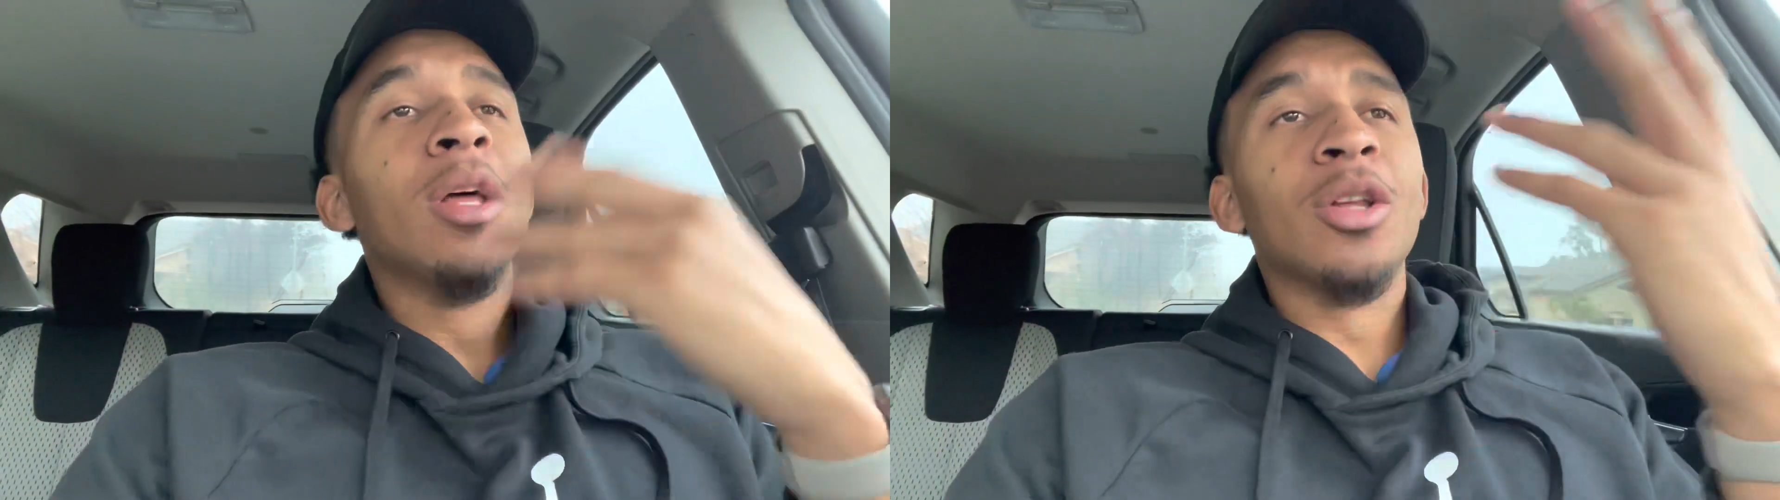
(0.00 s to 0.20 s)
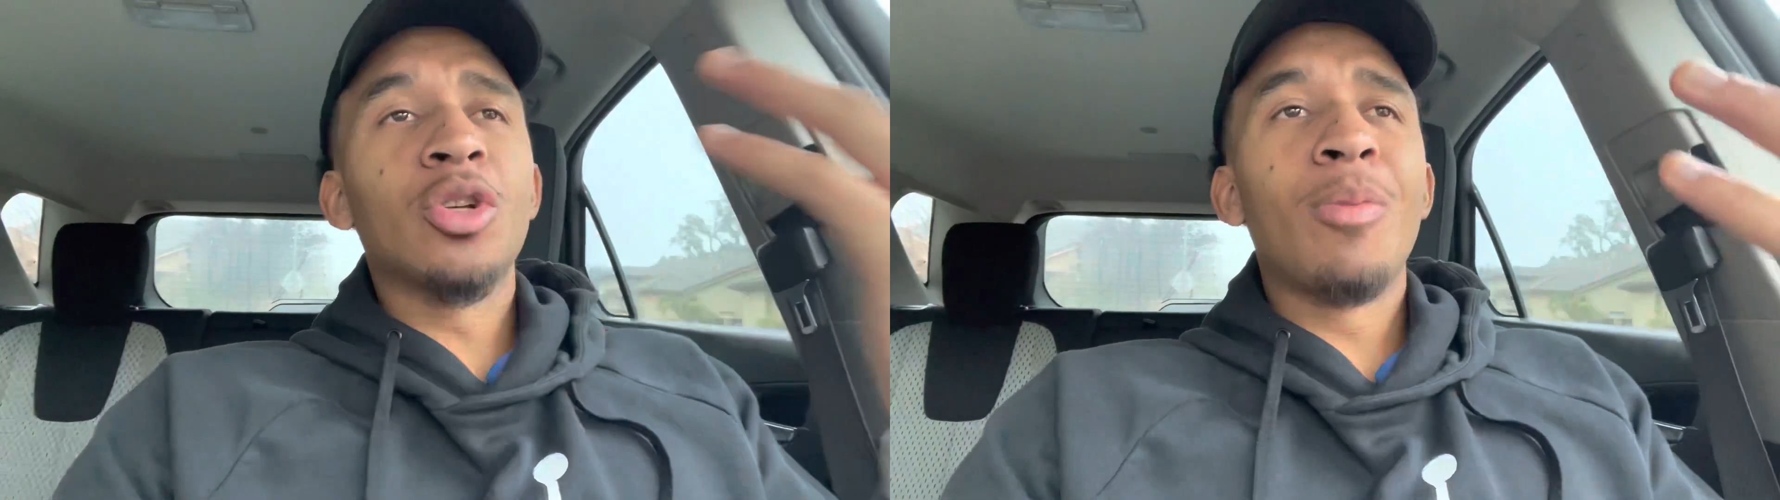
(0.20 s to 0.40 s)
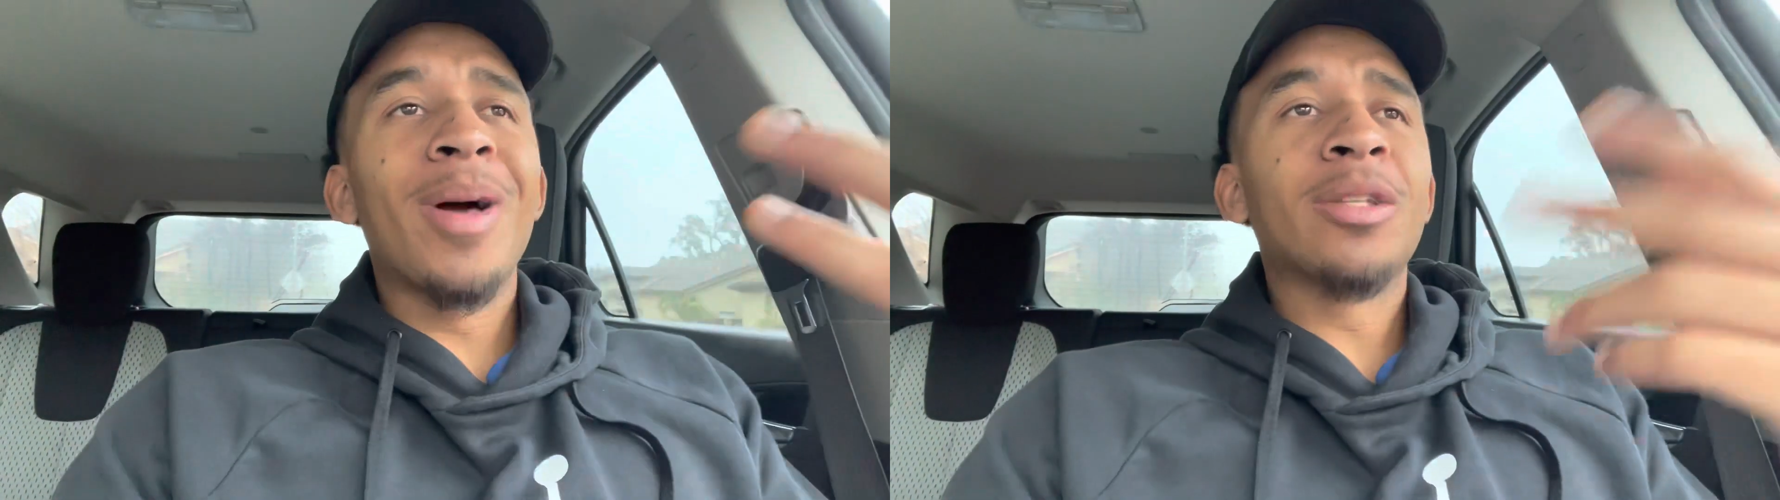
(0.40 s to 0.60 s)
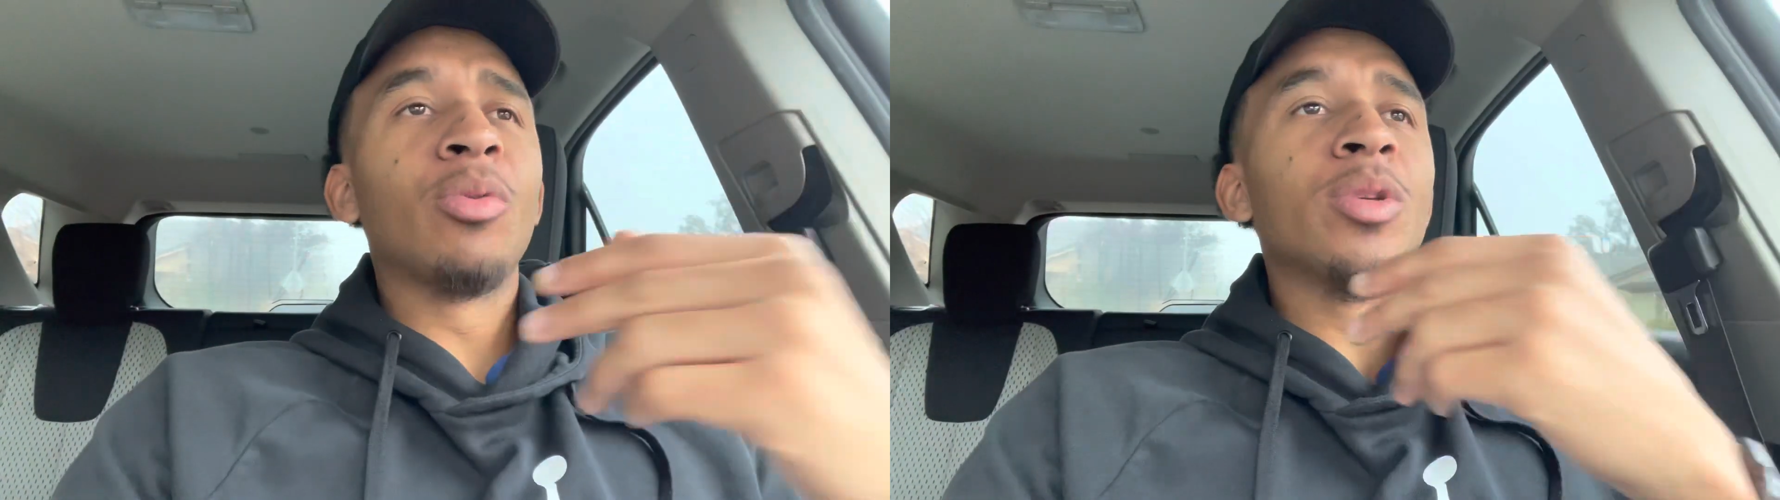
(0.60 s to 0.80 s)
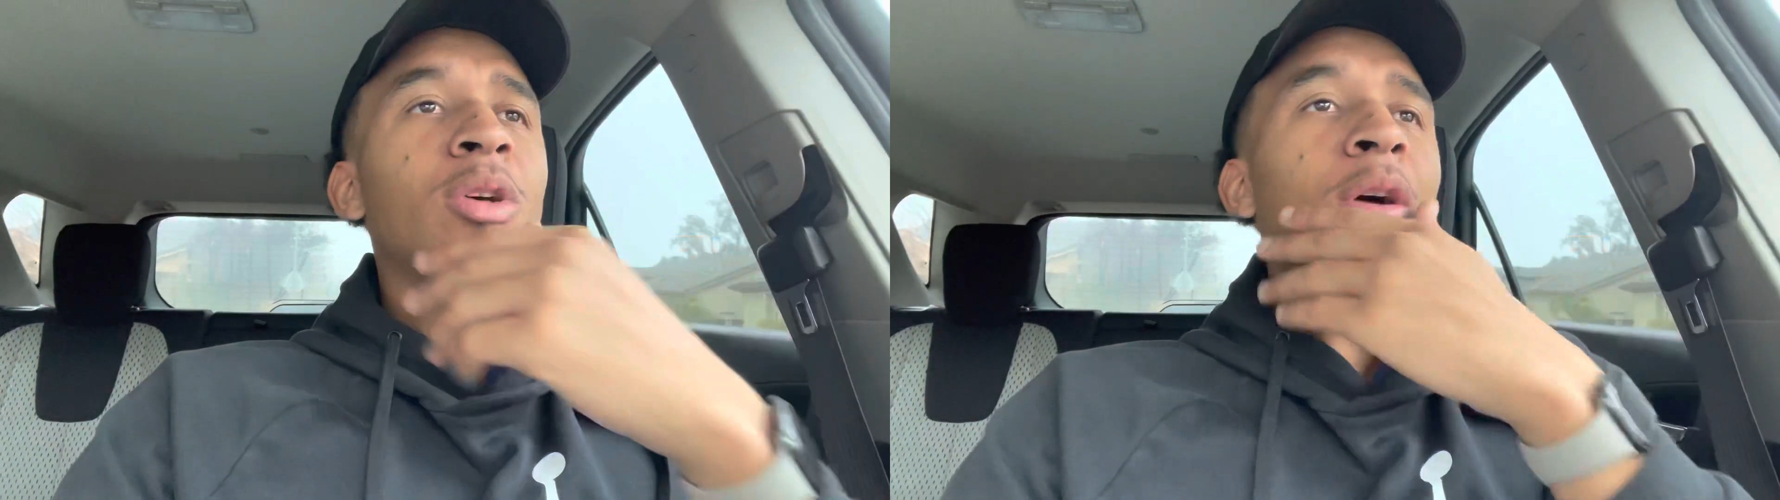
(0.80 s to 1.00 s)
Let's go back to
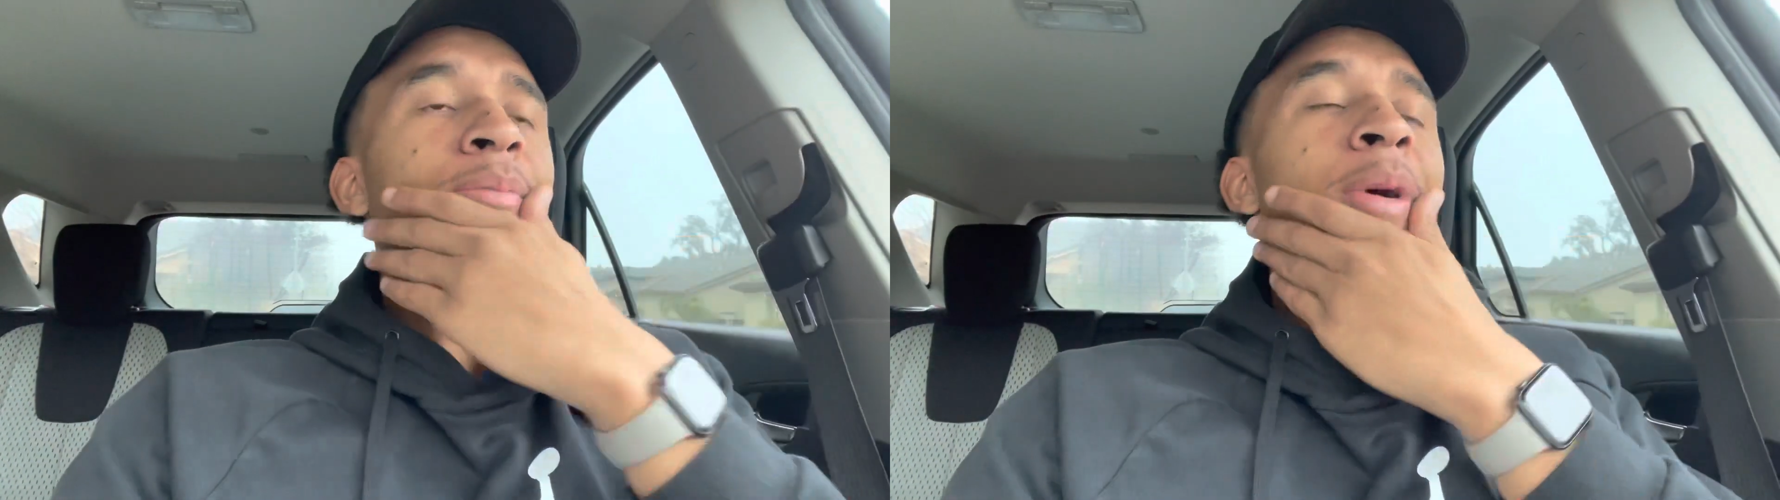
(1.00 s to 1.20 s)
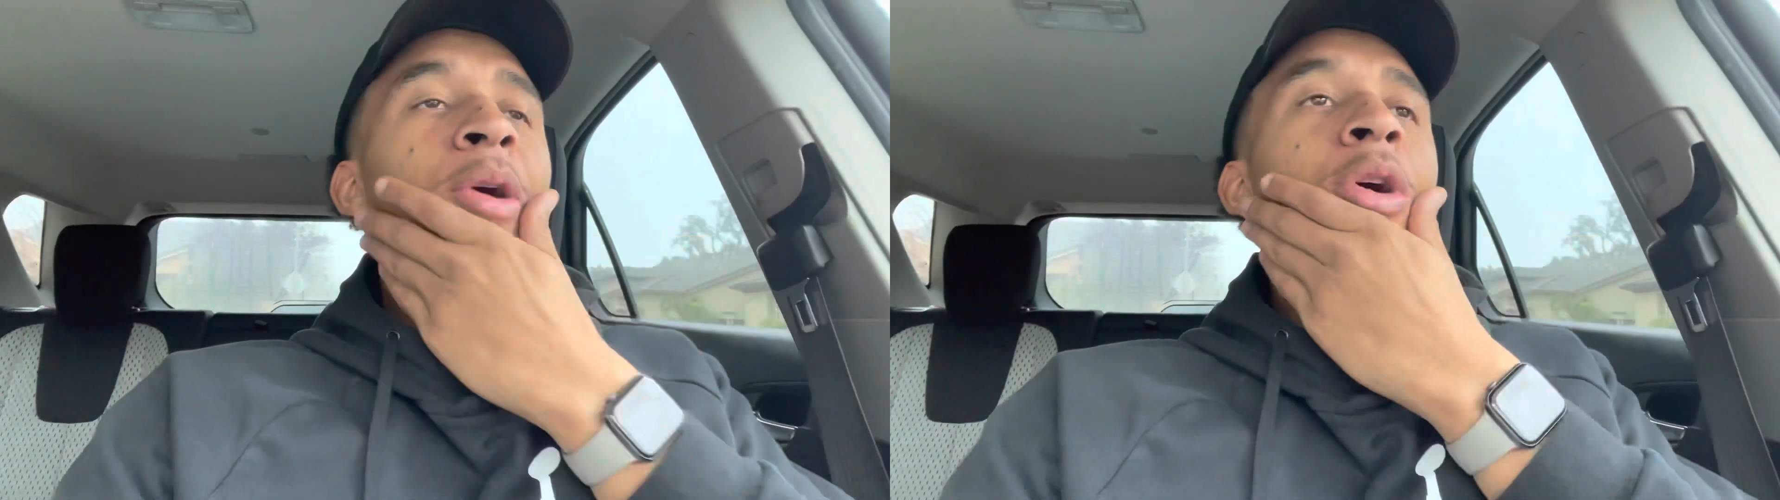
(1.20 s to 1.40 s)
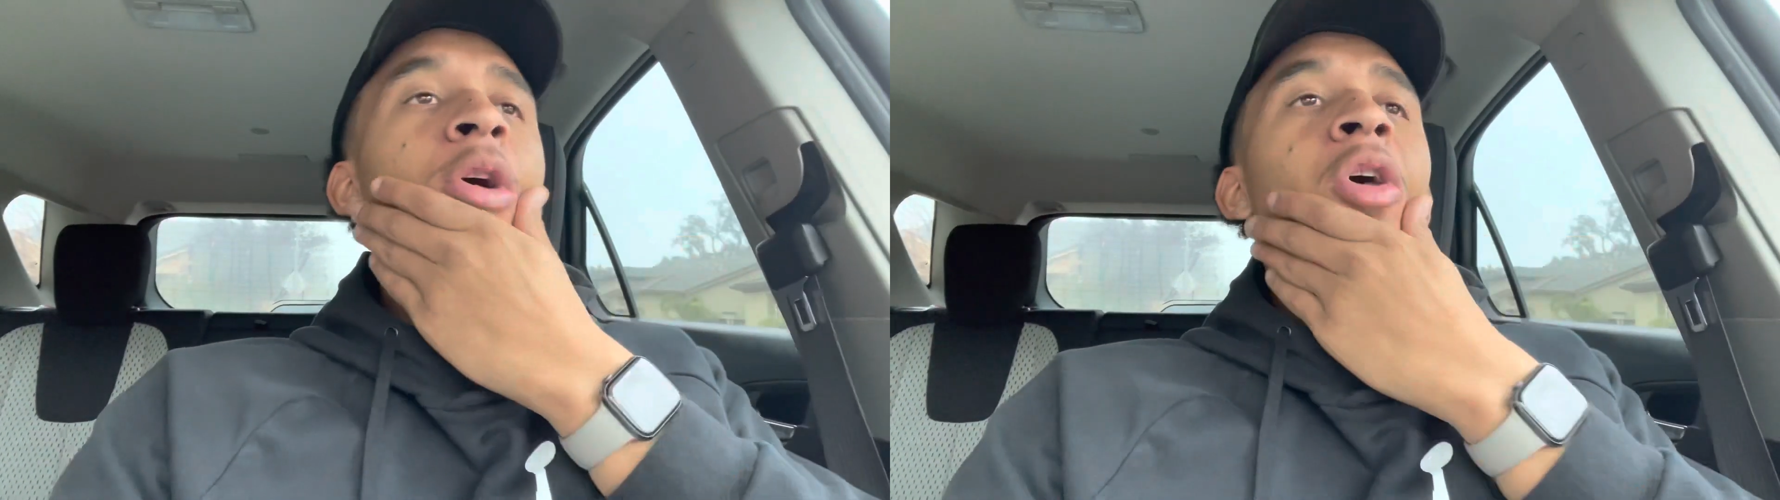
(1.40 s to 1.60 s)
what we're talking about.